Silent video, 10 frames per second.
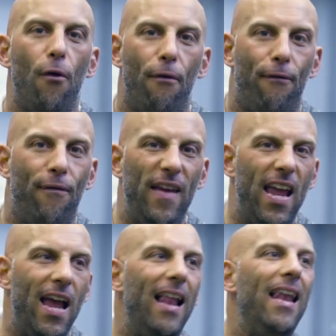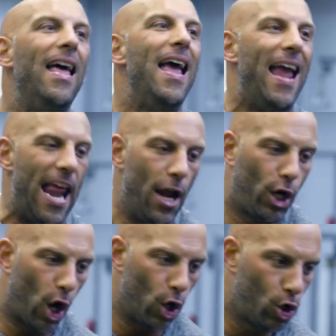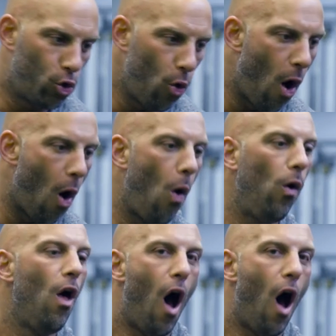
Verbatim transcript: to feel in control